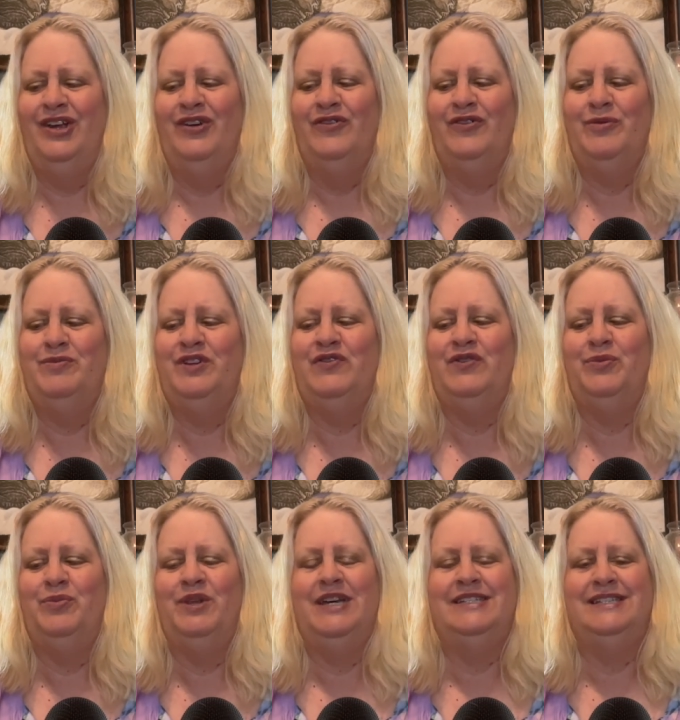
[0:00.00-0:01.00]
from different
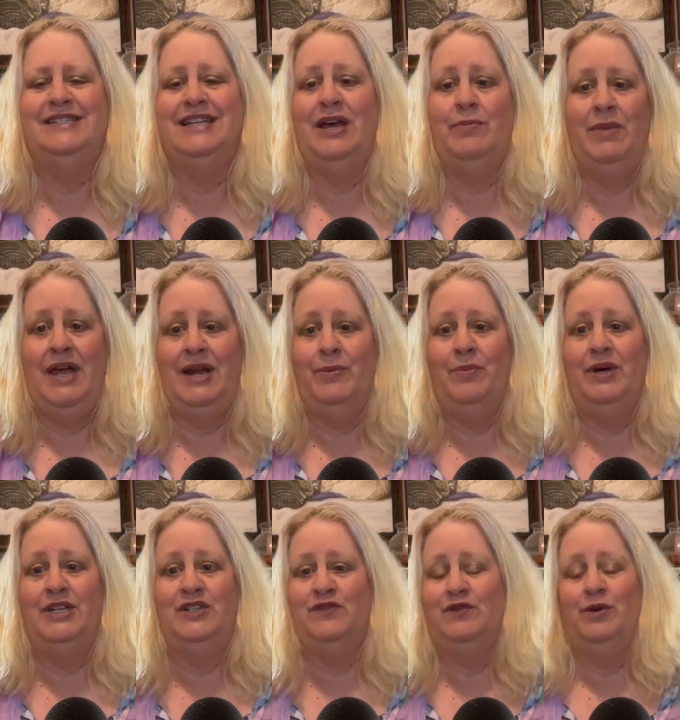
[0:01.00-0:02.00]
places. I made a
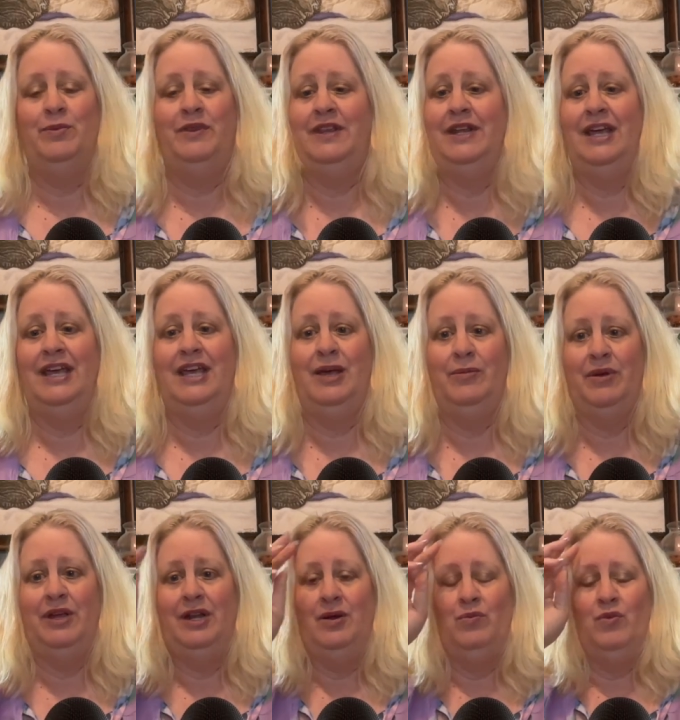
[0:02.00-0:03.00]
bunch of them, and then I kept
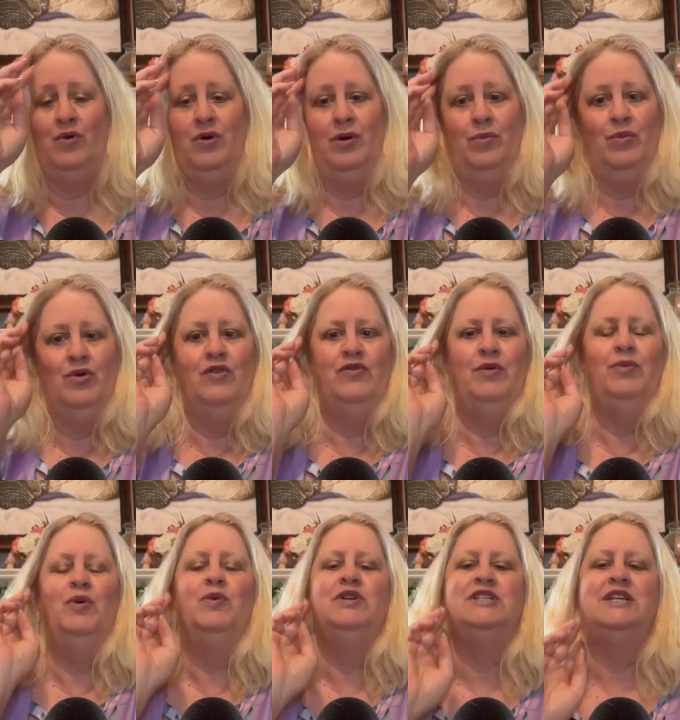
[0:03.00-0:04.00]
getting more and more from
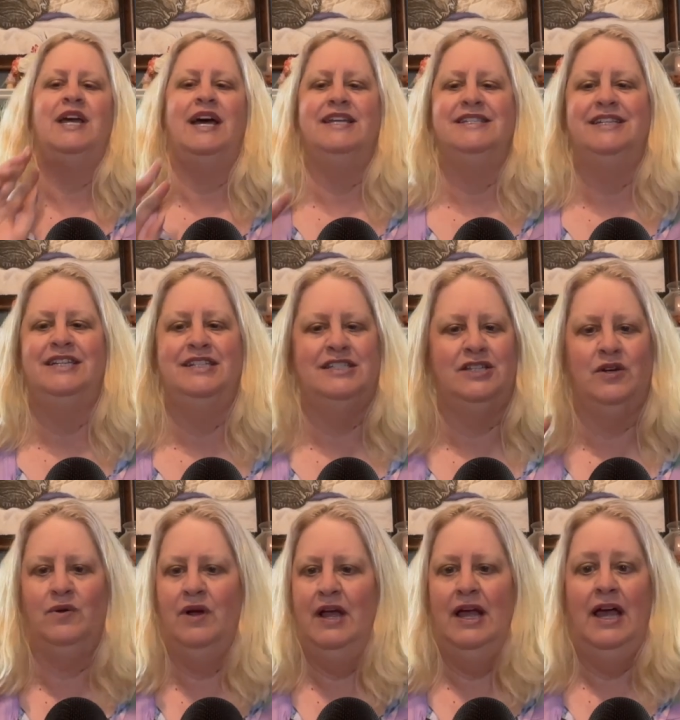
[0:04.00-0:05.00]
the witch casket. So
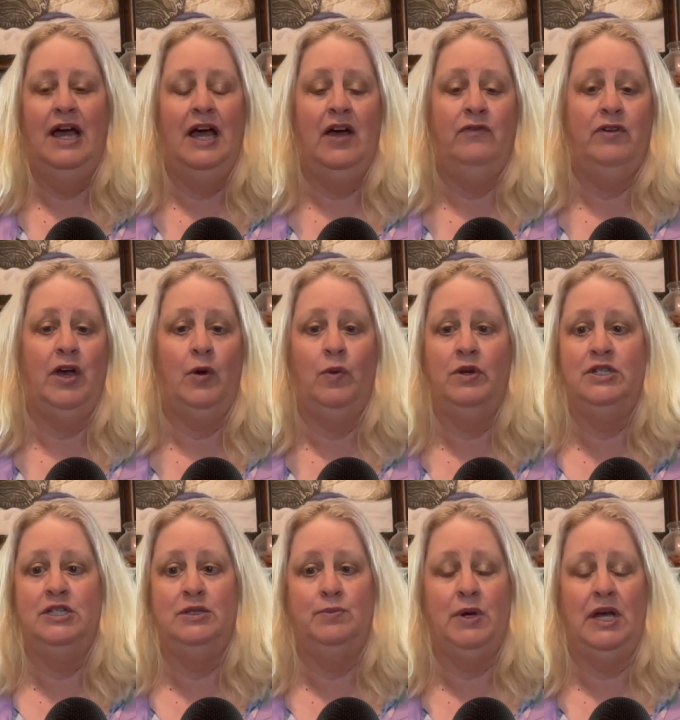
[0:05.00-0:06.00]
I've got
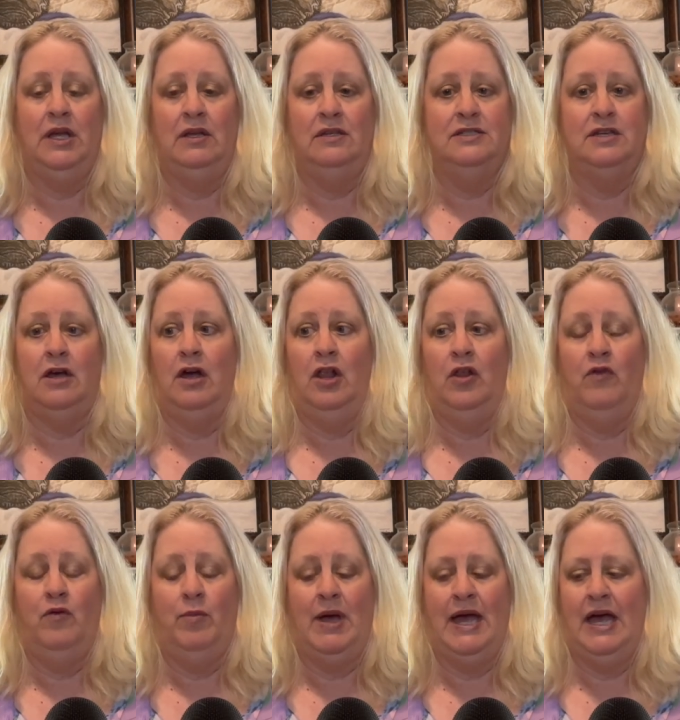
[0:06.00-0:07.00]
witches bells all over
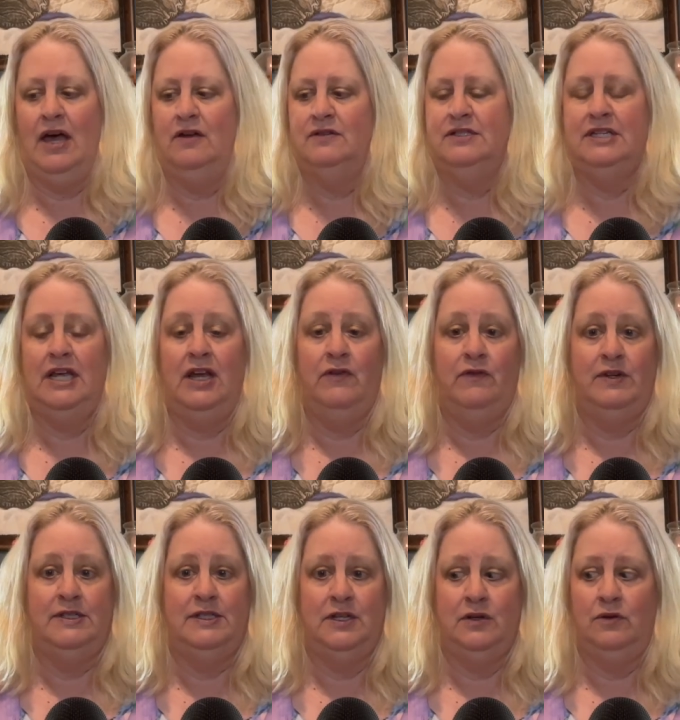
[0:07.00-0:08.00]
my house, every
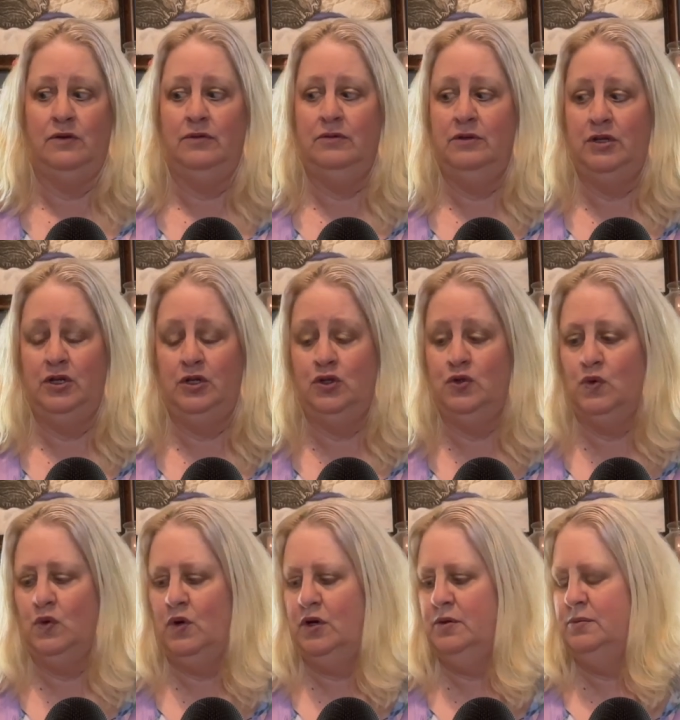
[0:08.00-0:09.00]
single
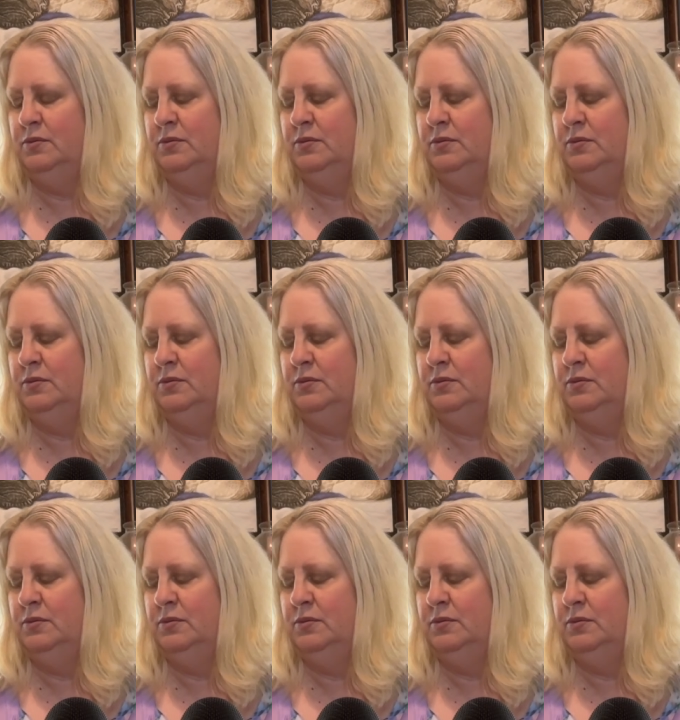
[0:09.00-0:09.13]
door.